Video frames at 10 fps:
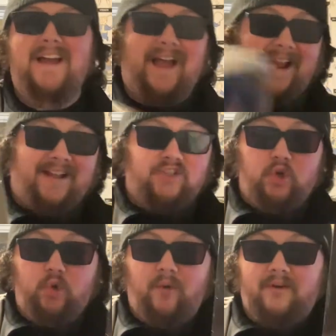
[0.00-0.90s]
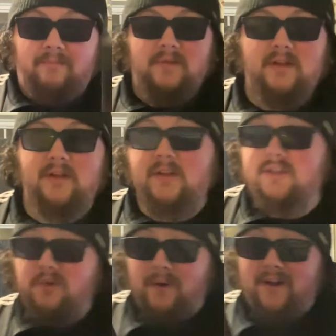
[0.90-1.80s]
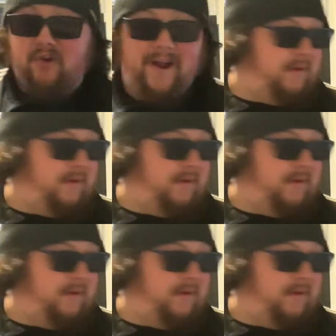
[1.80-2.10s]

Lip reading: I got two of them, so we're going to crack